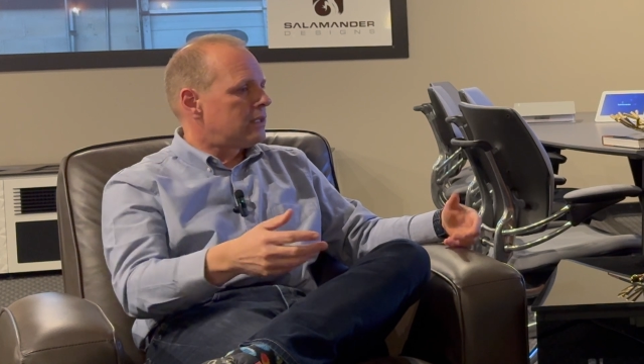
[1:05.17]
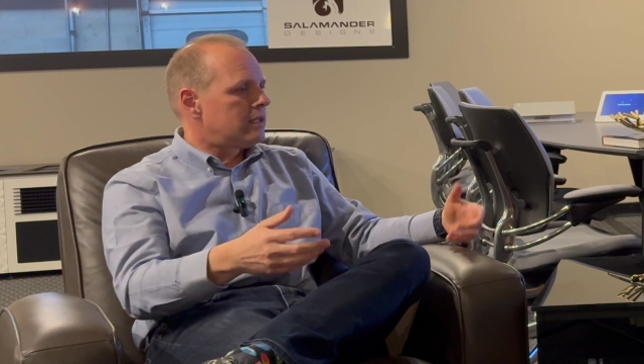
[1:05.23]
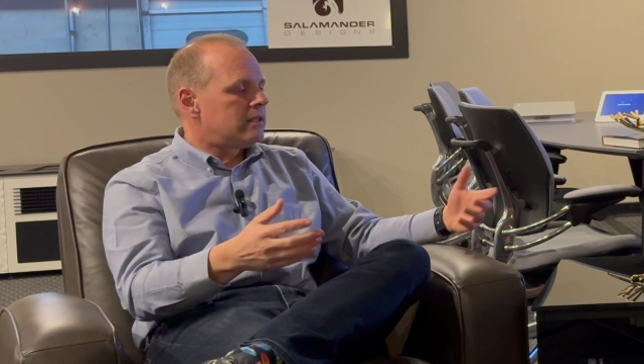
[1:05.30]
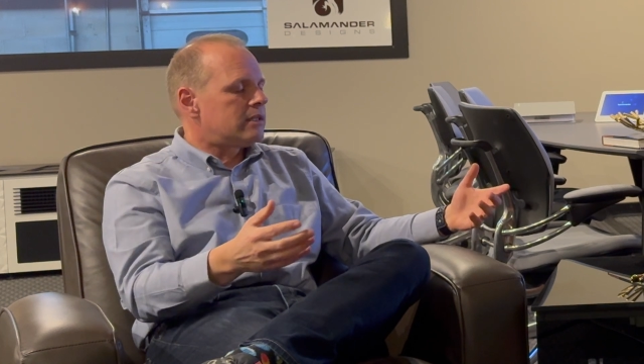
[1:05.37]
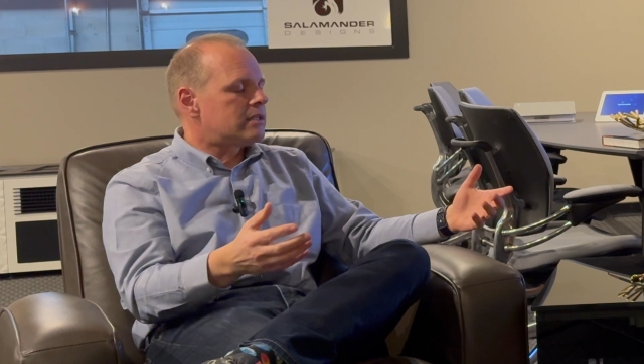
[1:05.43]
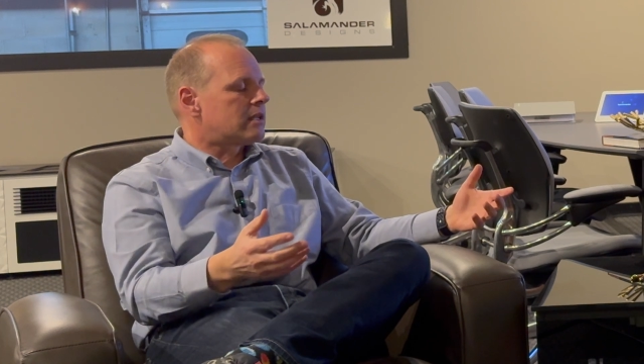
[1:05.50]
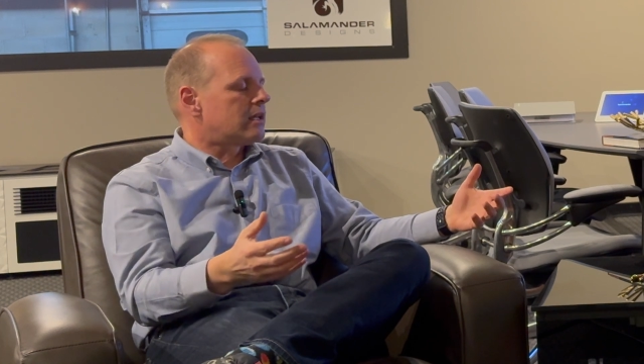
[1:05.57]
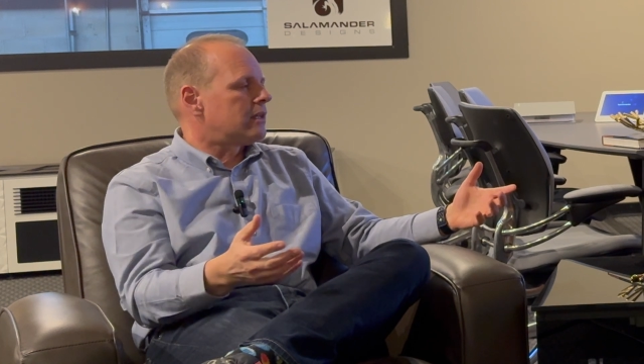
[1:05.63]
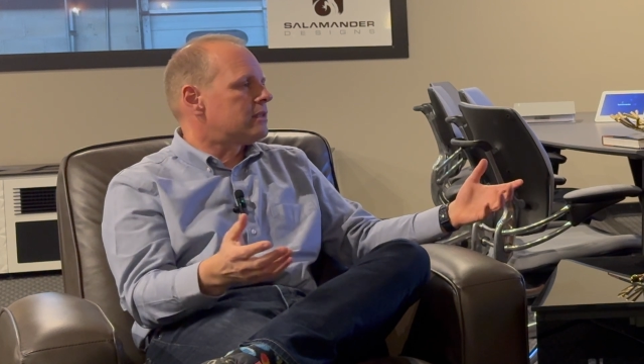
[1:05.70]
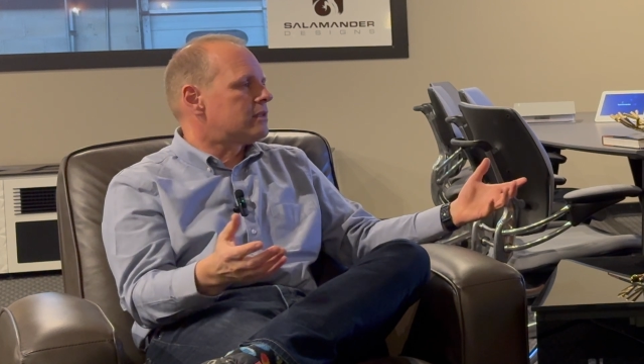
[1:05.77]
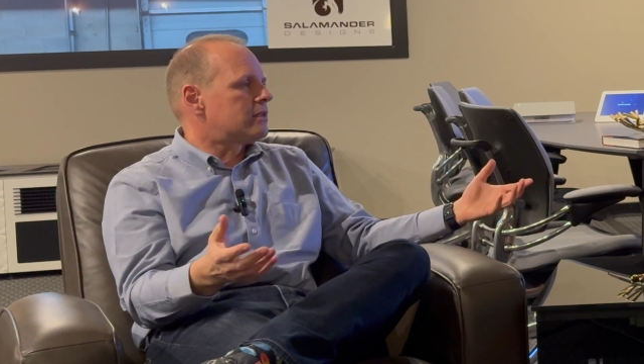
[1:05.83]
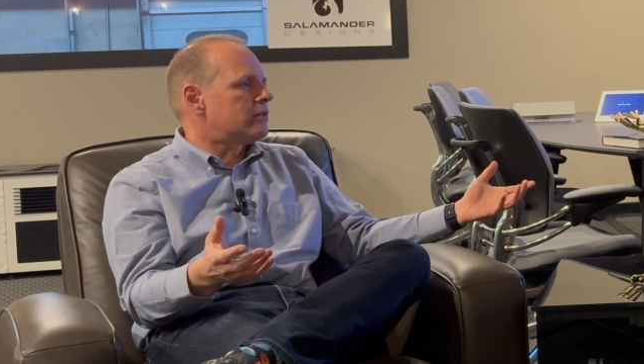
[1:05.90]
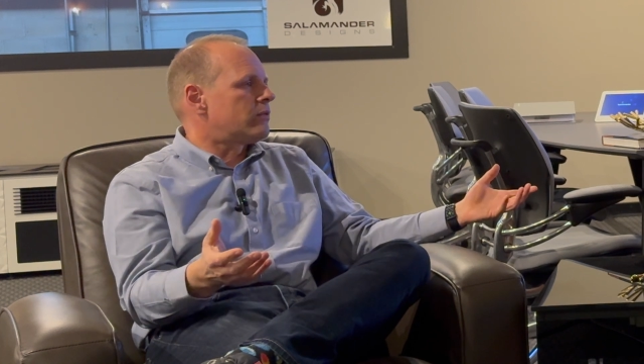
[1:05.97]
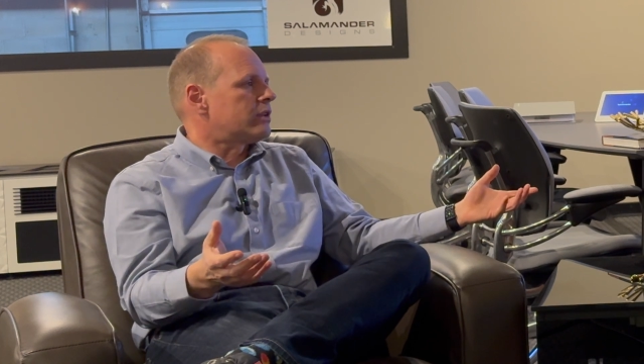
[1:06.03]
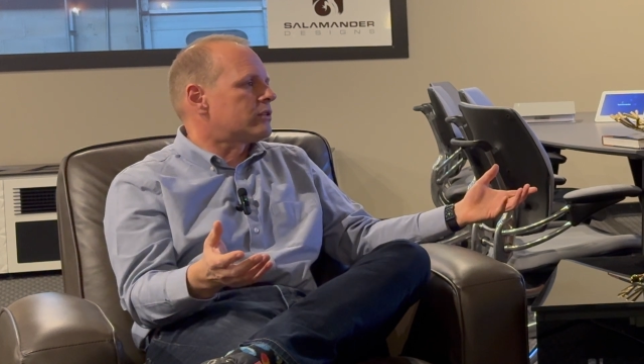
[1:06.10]
And in this case,
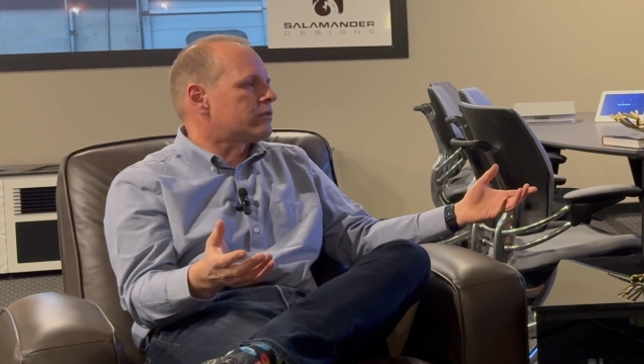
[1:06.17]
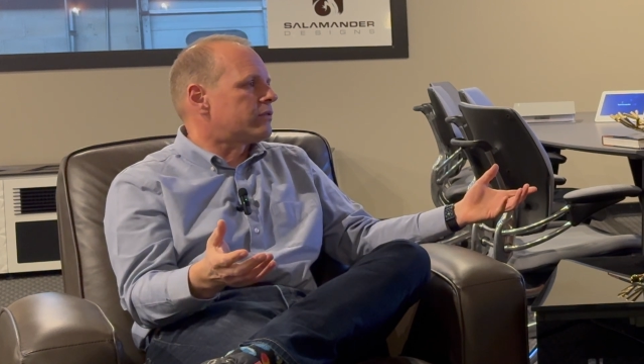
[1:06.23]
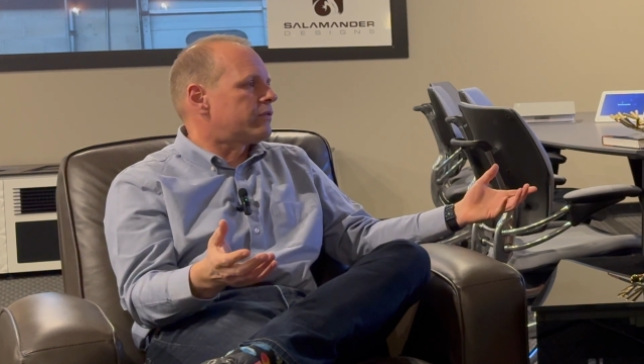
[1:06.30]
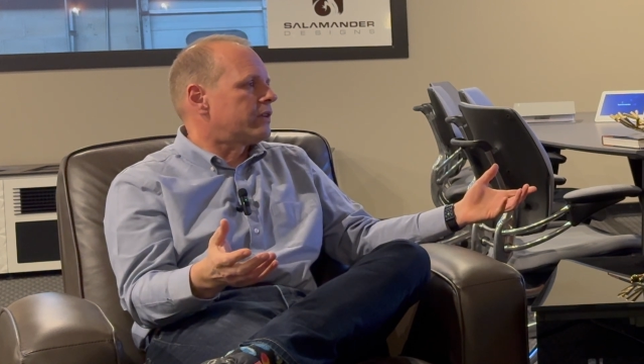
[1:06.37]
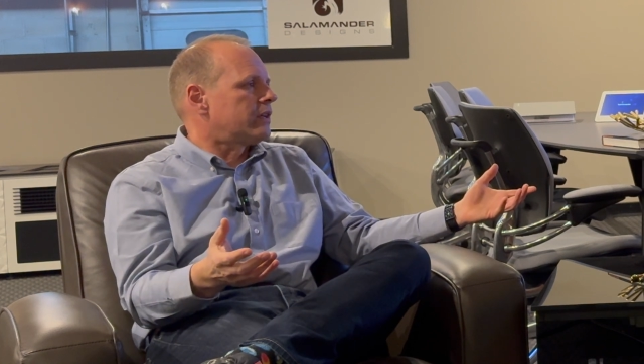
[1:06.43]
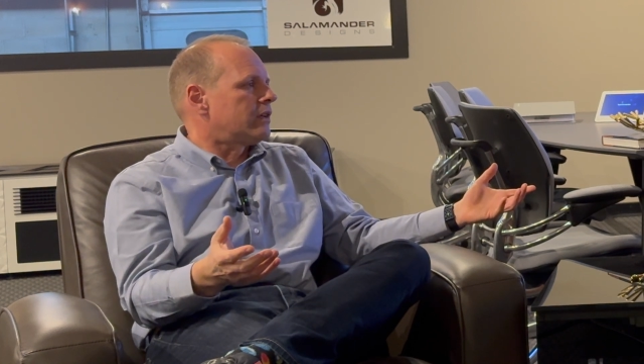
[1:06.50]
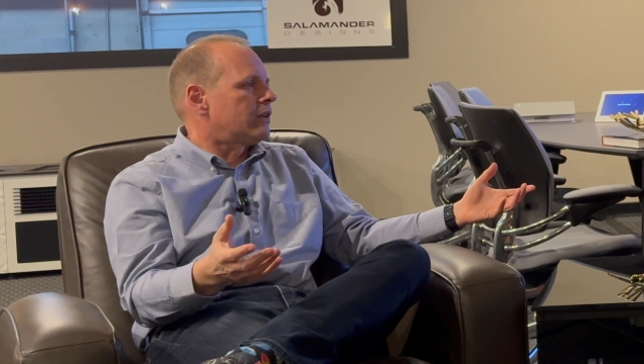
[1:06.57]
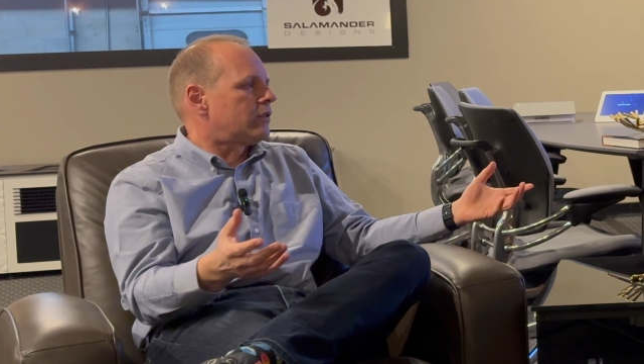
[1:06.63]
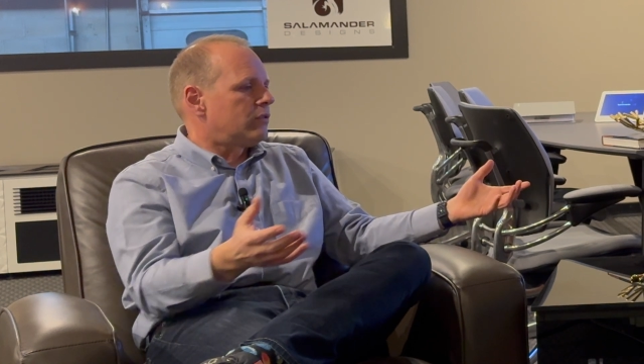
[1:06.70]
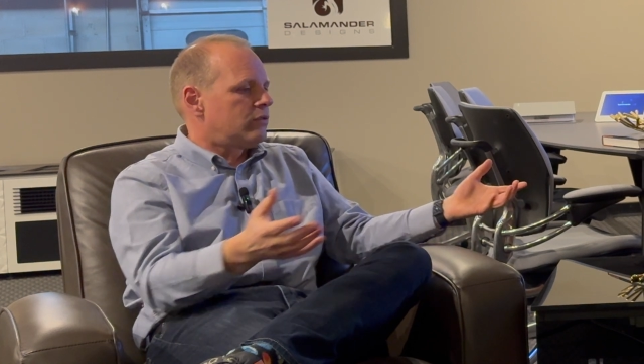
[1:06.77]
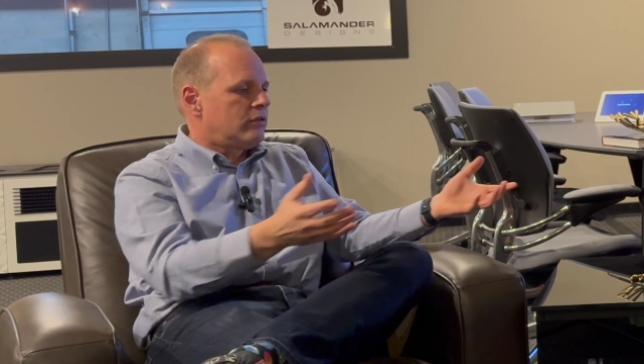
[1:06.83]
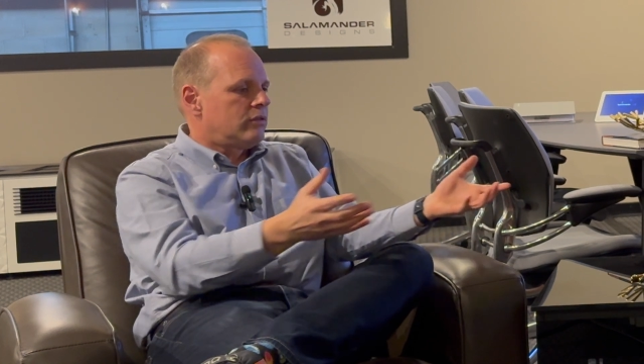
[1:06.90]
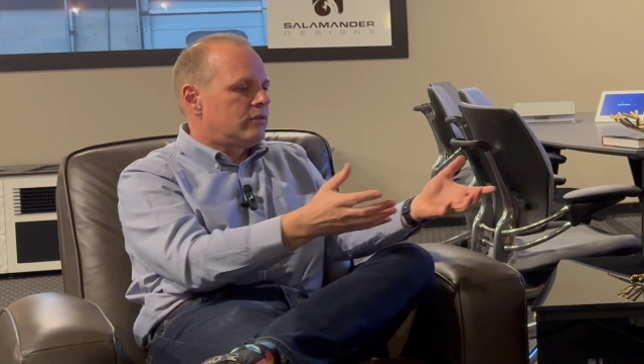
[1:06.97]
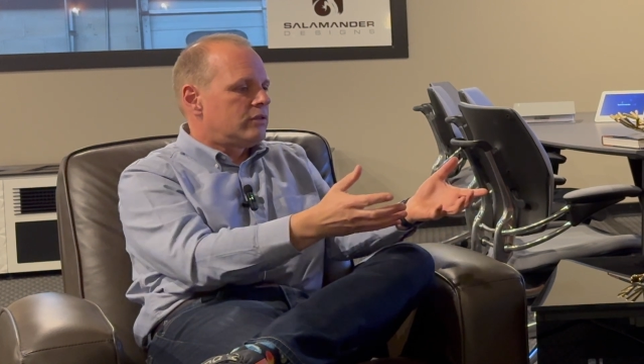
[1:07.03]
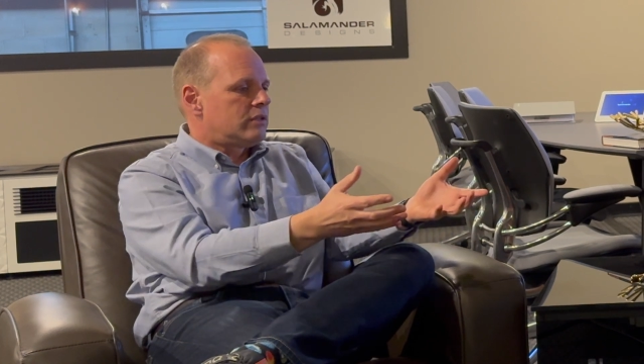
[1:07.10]
the retrofit could
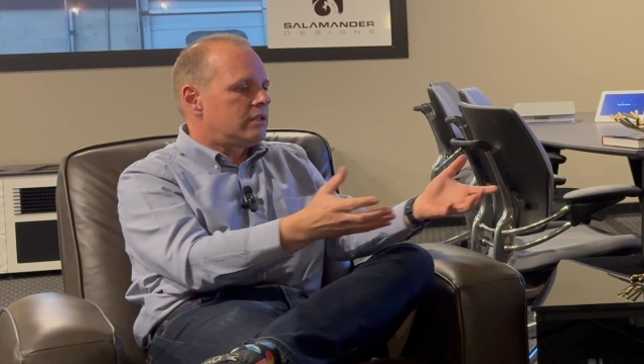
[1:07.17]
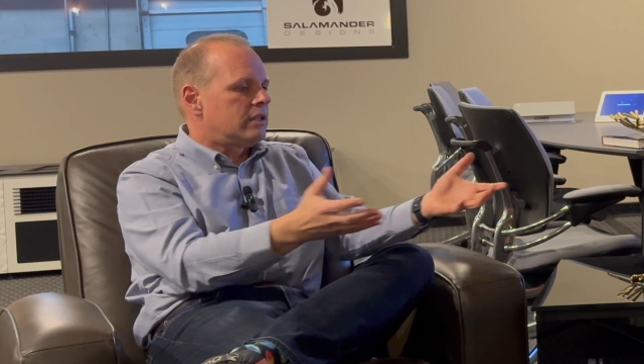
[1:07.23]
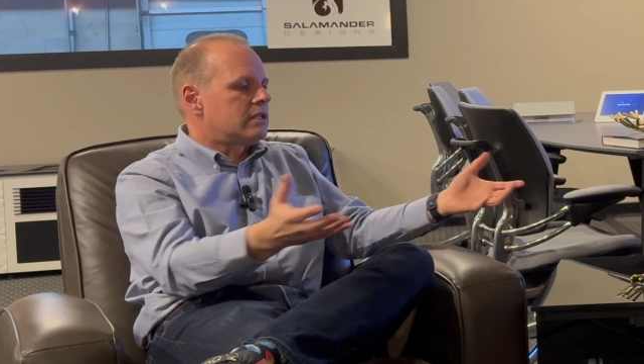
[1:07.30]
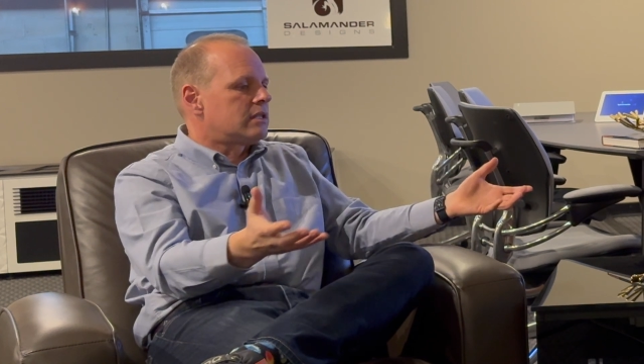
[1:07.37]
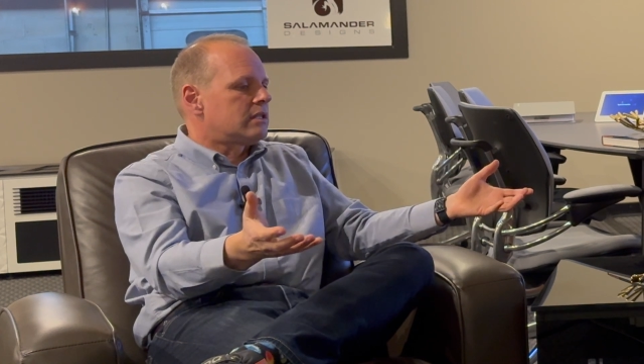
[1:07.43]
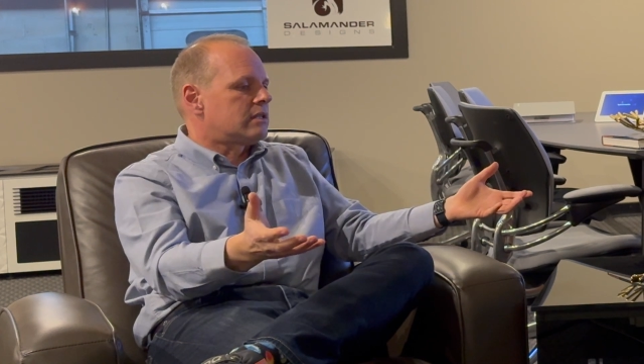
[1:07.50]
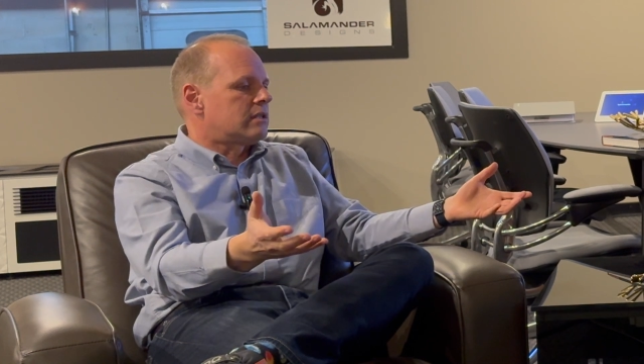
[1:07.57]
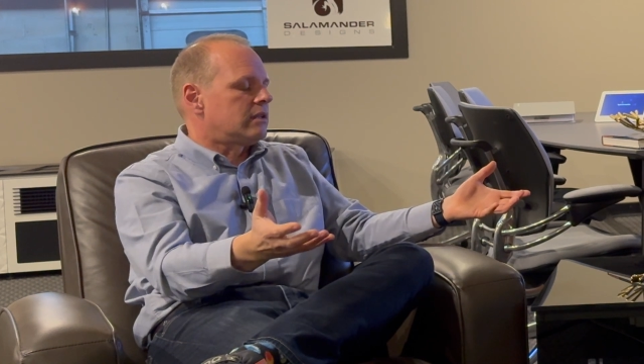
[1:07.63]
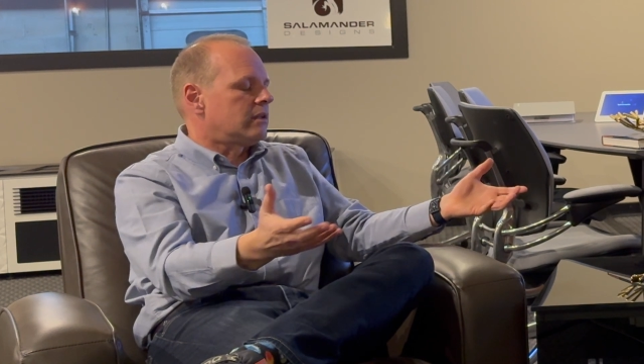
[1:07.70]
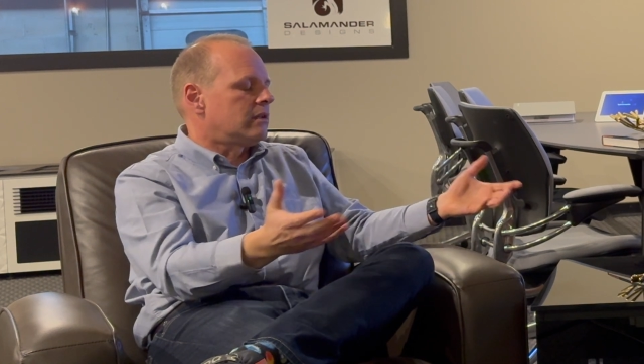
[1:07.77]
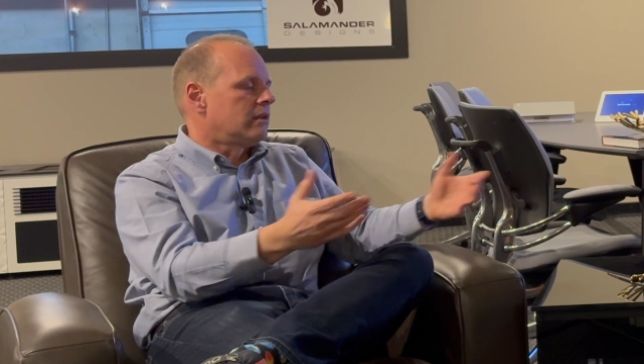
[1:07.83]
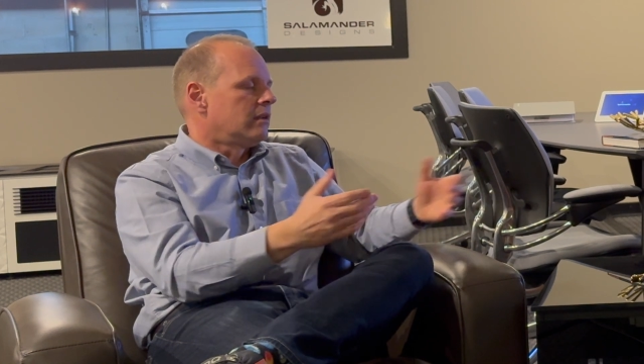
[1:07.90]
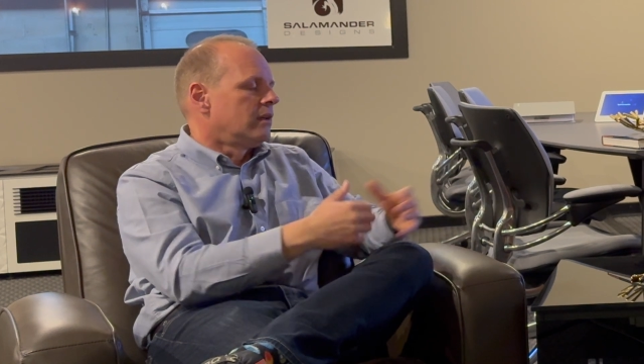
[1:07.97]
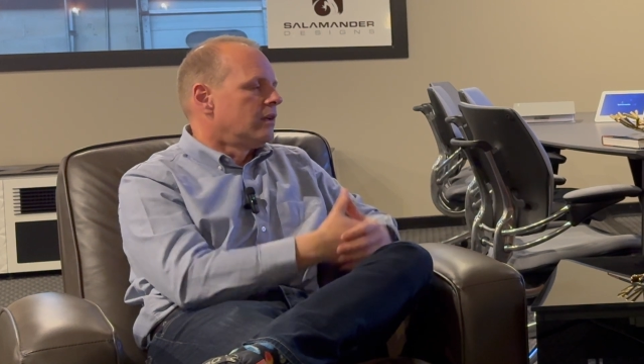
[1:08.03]
use the existing